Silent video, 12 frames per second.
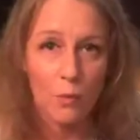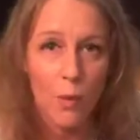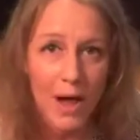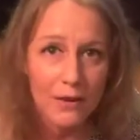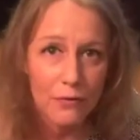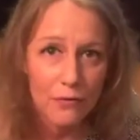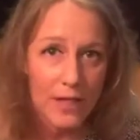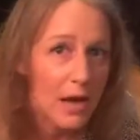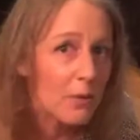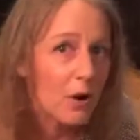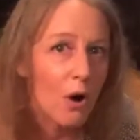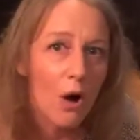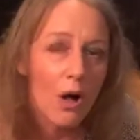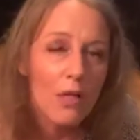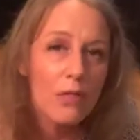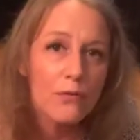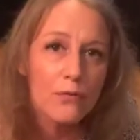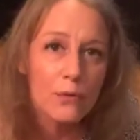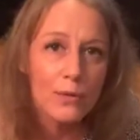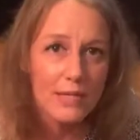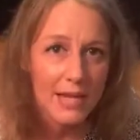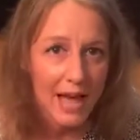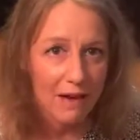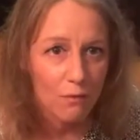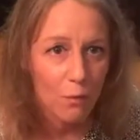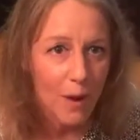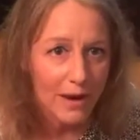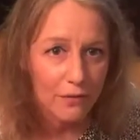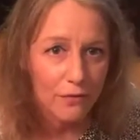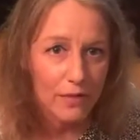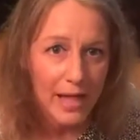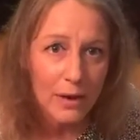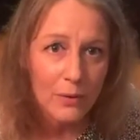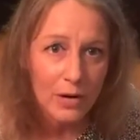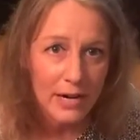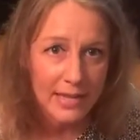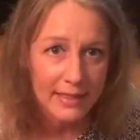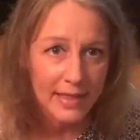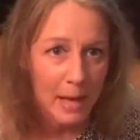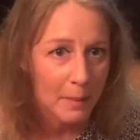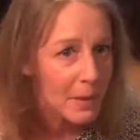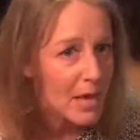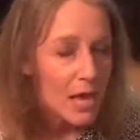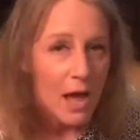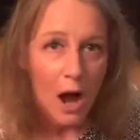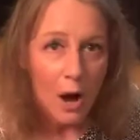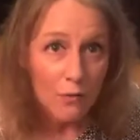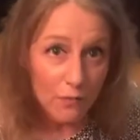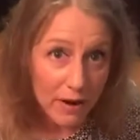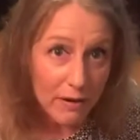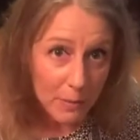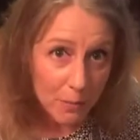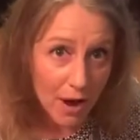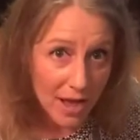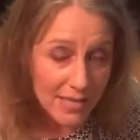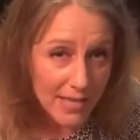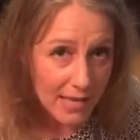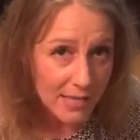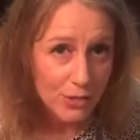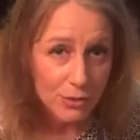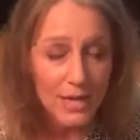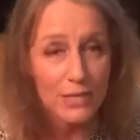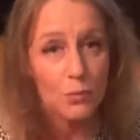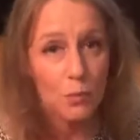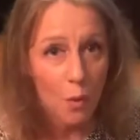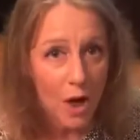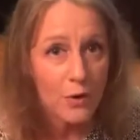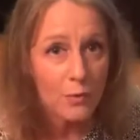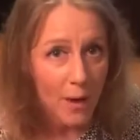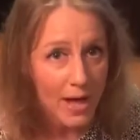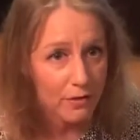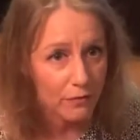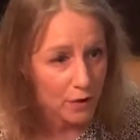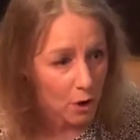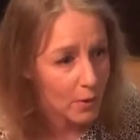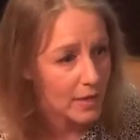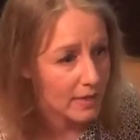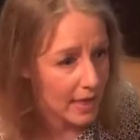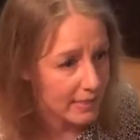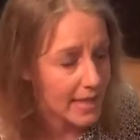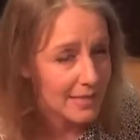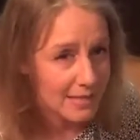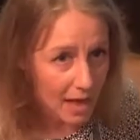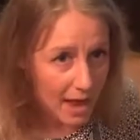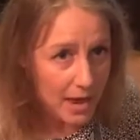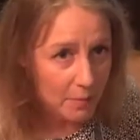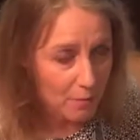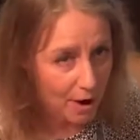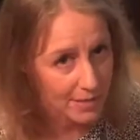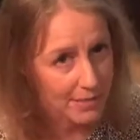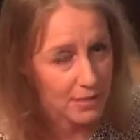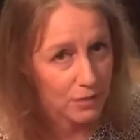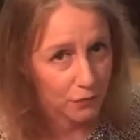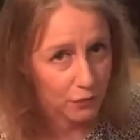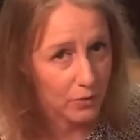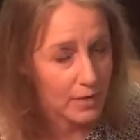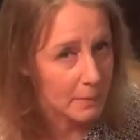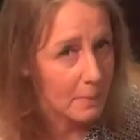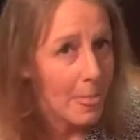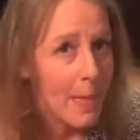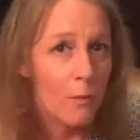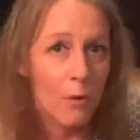white flour, all the foods that have white flour in them are very processed. That's one way of knowing that that's a processed food, and we're